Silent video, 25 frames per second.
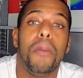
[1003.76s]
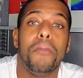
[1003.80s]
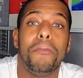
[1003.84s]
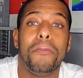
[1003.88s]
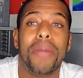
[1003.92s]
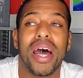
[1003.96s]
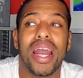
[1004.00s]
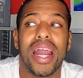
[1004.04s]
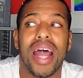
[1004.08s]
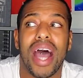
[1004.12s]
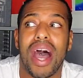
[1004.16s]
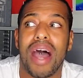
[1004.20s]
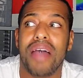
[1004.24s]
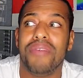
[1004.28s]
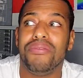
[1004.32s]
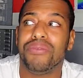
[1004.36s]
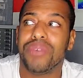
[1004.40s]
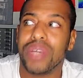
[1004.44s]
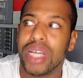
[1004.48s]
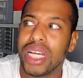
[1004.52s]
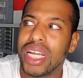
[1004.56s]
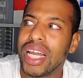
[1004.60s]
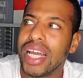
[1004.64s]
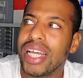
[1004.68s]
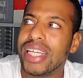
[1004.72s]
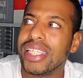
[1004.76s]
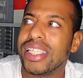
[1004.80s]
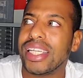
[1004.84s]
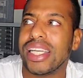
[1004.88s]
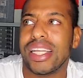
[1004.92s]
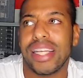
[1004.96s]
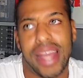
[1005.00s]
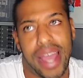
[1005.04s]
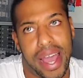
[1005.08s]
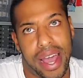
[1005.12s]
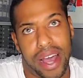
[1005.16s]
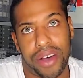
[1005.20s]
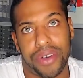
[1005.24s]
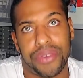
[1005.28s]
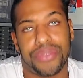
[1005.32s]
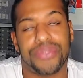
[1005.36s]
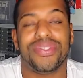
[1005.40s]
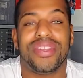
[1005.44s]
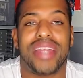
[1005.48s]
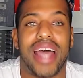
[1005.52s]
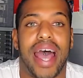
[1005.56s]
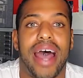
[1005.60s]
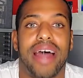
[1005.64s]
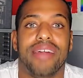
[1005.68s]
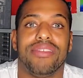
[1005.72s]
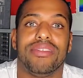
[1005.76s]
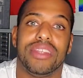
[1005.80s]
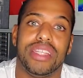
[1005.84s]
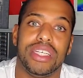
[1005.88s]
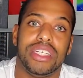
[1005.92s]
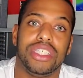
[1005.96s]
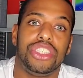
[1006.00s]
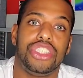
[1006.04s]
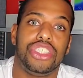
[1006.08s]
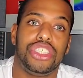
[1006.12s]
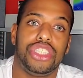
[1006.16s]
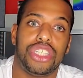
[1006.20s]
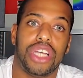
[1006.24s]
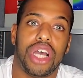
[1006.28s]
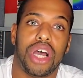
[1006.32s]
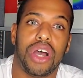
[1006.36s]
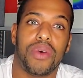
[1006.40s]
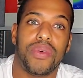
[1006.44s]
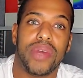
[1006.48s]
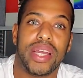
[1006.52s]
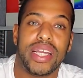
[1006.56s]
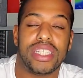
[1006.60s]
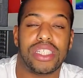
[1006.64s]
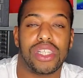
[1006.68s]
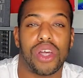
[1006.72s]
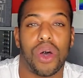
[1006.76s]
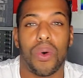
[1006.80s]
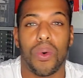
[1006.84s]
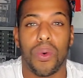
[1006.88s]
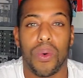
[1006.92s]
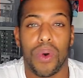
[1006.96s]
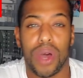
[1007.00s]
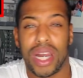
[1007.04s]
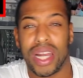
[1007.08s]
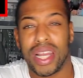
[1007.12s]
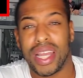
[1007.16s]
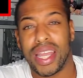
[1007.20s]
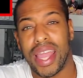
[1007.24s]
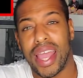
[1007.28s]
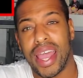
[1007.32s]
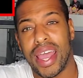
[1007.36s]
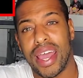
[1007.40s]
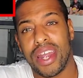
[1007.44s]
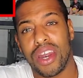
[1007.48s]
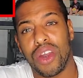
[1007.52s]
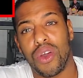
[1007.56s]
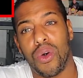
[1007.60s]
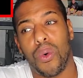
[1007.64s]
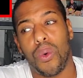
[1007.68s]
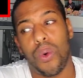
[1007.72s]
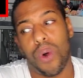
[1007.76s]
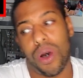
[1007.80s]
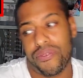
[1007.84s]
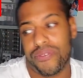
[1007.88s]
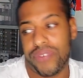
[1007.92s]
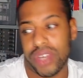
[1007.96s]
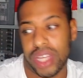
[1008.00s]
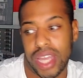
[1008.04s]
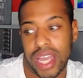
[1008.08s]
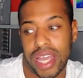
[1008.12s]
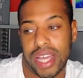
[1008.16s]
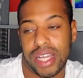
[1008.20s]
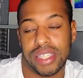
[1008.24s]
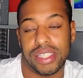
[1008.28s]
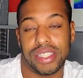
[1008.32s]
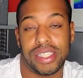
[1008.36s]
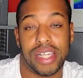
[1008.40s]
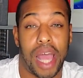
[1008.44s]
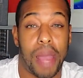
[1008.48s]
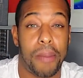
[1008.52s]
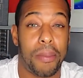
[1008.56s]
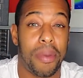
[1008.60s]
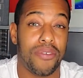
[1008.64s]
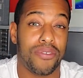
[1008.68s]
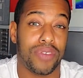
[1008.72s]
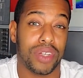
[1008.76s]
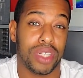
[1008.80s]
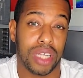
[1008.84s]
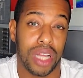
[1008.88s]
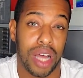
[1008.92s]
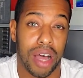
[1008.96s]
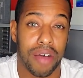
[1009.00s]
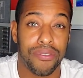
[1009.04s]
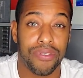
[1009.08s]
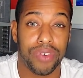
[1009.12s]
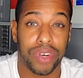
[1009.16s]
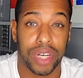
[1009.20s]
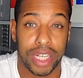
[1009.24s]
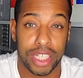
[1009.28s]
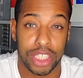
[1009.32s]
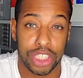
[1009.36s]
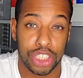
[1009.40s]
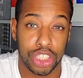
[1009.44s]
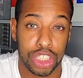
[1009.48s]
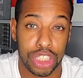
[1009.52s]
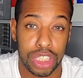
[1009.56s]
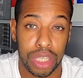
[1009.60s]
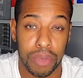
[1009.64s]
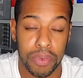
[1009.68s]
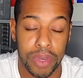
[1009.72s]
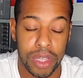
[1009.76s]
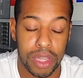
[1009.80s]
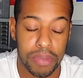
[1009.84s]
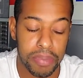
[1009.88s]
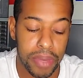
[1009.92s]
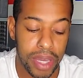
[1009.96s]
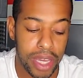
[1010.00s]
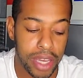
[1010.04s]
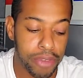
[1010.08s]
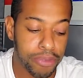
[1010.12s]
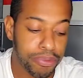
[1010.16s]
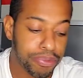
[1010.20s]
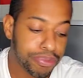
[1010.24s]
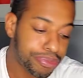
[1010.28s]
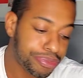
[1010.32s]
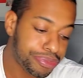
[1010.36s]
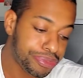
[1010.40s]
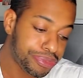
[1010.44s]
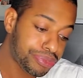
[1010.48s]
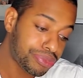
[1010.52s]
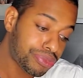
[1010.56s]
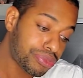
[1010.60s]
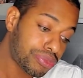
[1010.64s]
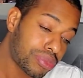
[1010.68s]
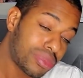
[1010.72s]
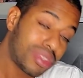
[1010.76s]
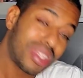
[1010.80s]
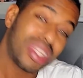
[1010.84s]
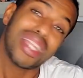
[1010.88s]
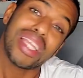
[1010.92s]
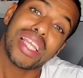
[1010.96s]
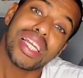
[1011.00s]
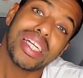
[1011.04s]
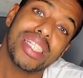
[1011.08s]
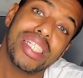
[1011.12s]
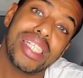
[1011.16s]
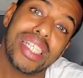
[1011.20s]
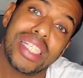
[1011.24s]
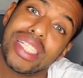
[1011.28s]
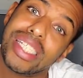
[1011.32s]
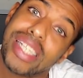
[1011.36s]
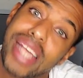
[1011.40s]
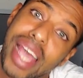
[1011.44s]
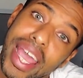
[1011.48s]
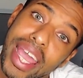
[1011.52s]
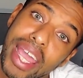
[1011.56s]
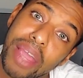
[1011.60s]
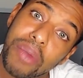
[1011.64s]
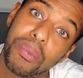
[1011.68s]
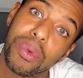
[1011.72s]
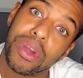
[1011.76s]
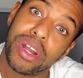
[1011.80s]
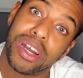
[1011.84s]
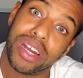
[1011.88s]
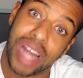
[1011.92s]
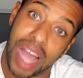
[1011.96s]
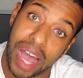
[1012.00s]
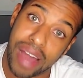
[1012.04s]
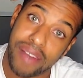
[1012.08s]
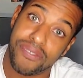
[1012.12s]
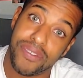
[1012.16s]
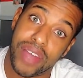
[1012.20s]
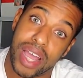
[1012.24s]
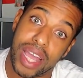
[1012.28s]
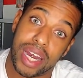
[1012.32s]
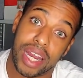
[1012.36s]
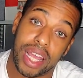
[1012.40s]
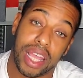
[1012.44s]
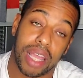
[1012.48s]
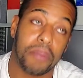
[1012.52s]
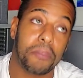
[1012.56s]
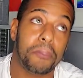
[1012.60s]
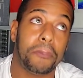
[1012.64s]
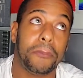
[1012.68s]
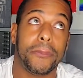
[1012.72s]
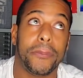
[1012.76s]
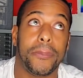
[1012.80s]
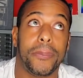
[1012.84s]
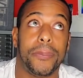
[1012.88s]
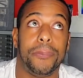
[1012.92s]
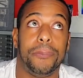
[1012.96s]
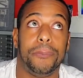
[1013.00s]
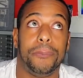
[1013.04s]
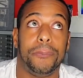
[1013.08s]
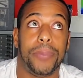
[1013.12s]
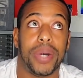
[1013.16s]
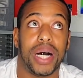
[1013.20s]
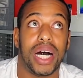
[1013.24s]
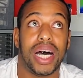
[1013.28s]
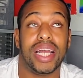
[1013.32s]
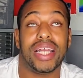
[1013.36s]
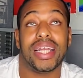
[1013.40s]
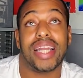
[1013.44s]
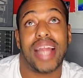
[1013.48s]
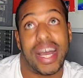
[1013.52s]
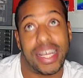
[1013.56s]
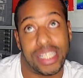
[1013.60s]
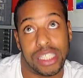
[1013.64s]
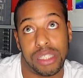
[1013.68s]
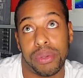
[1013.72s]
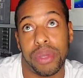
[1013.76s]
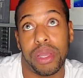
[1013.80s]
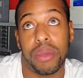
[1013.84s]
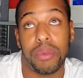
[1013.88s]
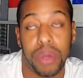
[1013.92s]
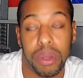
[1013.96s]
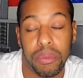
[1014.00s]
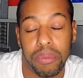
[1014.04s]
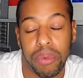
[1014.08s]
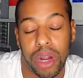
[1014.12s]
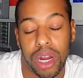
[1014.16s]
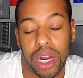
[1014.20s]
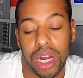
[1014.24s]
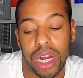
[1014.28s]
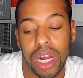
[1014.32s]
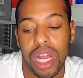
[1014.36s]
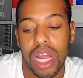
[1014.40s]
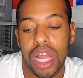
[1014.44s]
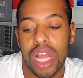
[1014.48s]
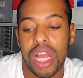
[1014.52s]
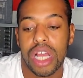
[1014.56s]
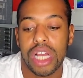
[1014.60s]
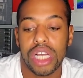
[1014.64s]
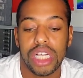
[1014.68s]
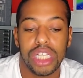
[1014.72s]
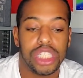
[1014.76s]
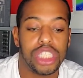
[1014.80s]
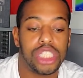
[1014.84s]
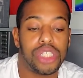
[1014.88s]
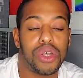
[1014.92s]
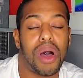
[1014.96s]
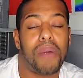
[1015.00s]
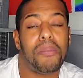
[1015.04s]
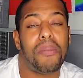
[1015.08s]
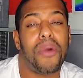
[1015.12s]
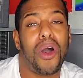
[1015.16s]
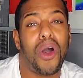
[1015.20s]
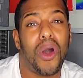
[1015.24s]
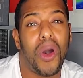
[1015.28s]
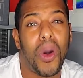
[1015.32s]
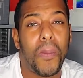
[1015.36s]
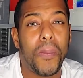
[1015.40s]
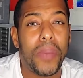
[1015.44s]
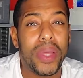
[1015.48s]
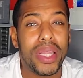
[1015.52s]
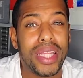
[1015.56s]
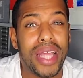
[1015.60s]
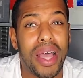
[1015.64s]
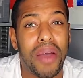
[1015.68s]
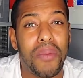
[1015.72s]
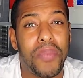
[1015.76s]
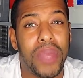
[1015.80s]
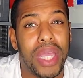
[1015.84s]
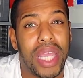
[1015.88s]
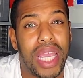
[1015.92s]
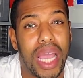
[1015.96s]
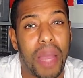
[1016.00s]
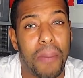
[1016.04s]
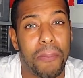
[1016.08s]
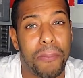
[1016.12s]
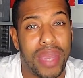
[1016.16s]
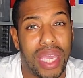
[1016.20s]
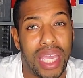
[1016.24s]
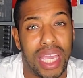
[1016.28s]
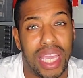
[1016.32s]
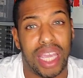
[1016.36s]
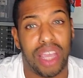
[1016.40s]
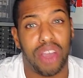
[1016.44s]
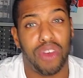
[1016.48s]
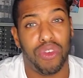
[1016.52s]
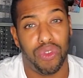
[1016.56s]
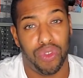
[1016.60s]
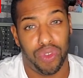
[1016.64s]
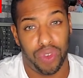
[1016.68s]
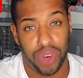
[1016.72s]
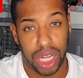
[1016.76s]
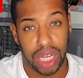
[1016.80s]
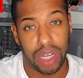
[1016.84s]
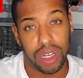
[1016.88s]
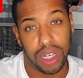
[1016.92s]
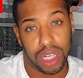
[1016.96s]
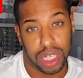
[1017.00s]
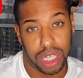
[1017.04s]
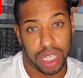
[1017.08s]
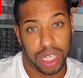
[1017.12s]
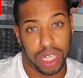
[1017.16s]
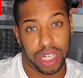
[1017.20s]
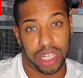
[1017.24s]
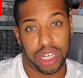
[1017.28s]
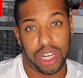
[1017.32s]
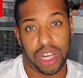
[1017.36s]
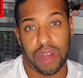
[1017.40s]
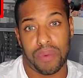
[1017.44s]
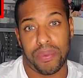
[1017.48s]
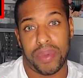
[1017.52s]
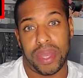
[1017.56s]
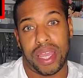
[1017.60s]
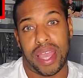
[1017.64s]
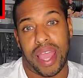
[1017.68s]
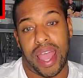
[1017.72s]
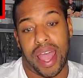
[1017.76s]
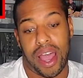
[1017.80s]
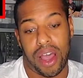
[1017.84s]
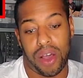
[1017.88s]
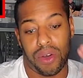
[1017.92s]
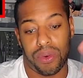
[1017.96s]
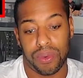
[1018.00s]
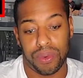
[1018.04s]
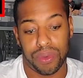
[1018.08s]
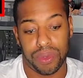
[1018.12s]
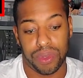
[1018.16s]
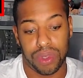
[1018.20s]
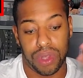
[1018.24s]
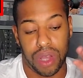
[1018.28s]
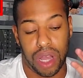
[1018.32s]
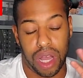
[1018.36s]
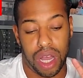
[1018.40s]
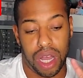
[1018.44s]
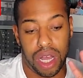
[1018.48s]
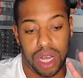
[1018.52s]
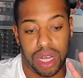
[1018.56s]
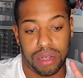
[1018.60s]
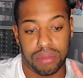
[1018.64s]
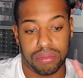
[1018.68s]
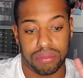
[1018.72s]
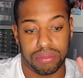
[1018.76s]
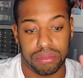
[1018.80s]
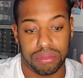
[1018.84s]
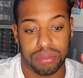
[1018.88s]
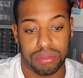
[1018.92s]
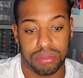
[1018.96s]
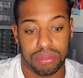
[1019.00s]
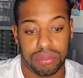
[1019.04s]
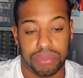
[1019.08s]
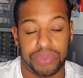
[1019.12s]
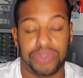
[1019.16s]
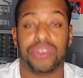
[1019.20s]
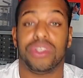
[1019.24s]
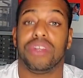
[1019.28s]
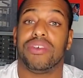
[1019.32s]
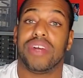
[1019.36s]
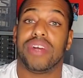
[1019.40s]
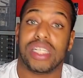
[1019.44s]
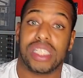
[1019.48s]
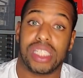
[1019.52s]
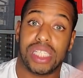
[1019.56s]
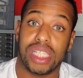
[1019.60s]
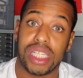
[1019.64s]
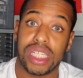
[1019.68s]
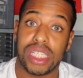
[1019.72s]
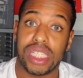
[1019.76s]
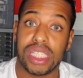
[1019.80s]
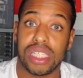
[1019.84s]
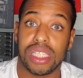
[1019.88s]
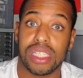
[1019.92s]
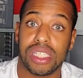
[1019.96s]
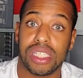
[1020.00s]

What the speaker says: But I'm realizing now that this show is an on-again, off-again type of love relationship with me. Today, we're not fighting, but last week we were. So I'm hoping that we could be real good going out for the rest of this